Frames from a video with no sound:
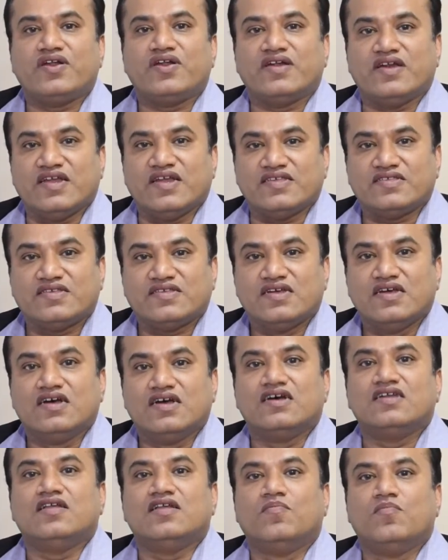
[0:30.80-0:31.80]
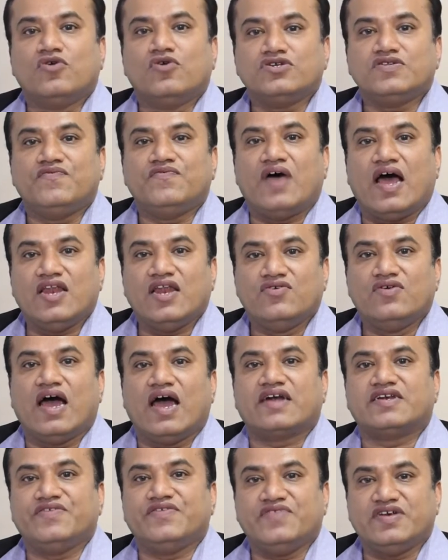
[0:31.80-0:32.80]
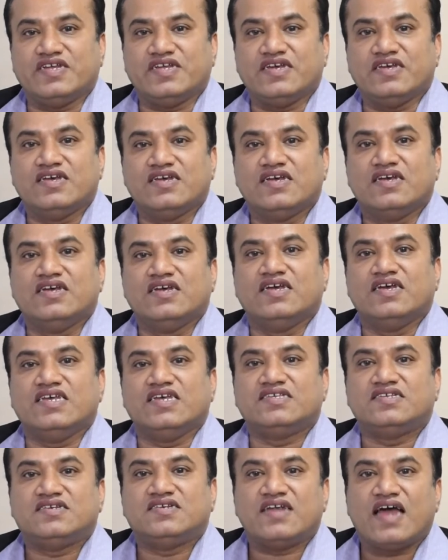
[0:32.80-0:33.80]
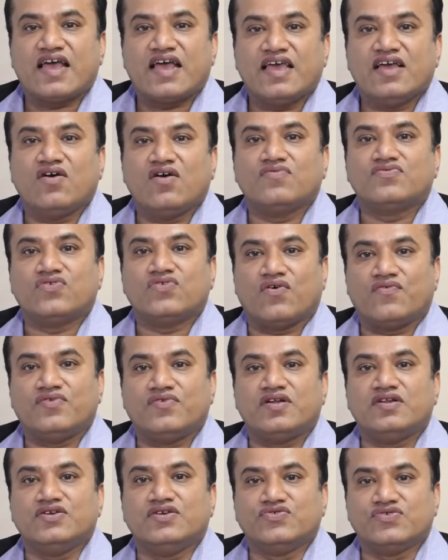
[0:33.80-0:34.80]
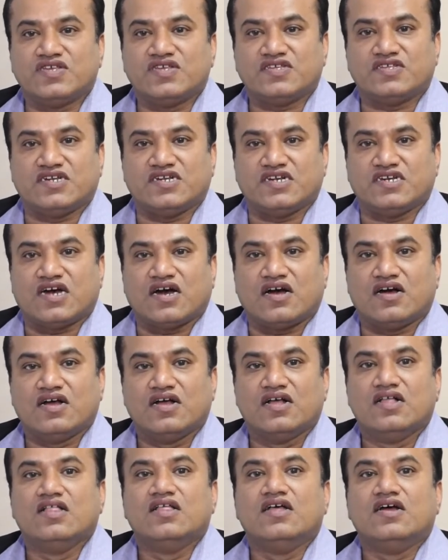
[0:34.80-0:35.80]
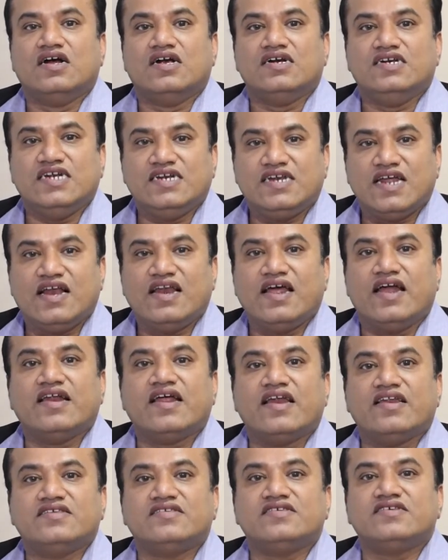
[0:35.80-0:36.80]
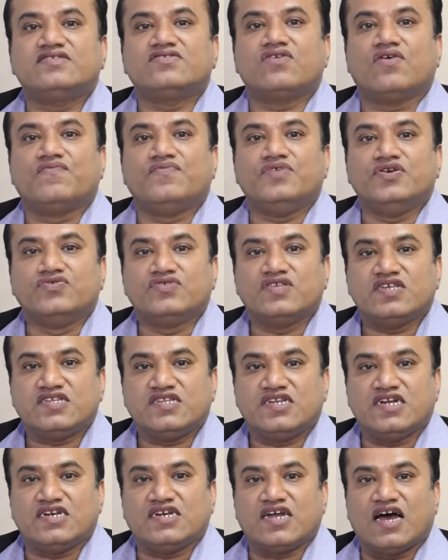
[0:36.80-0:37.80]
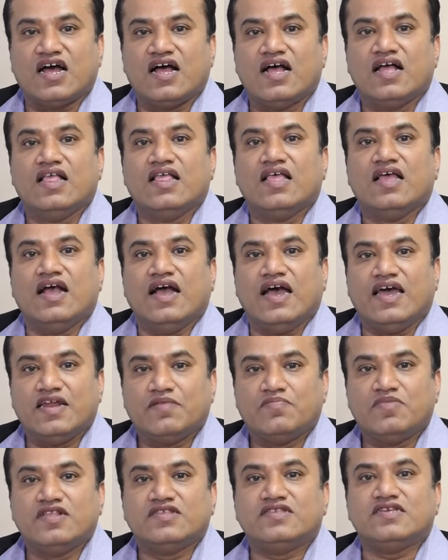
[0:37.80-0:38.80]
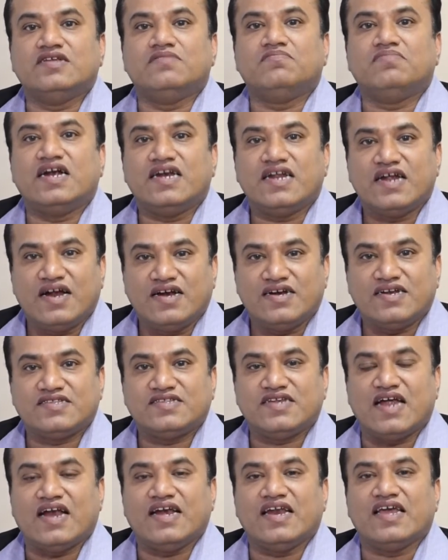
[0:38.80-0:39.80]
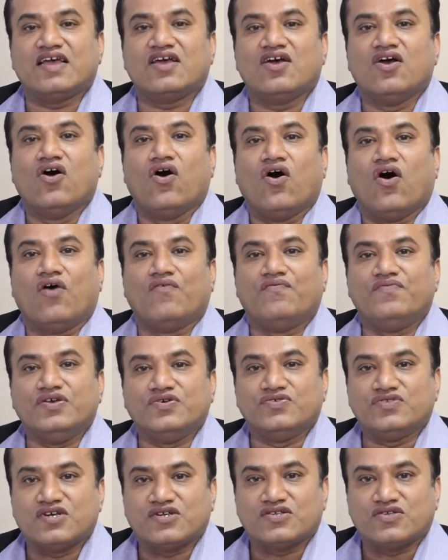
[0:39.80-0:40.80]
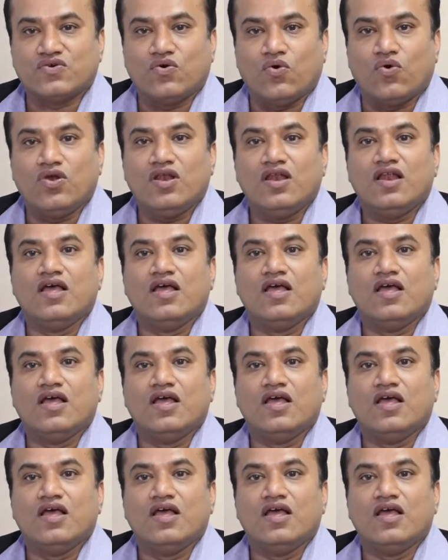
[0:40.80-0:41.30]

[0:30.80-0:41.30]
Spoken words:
release, the most valued activity is tracking of software usage data. Detailed analysis of usage data enables in better understanding of users' goal,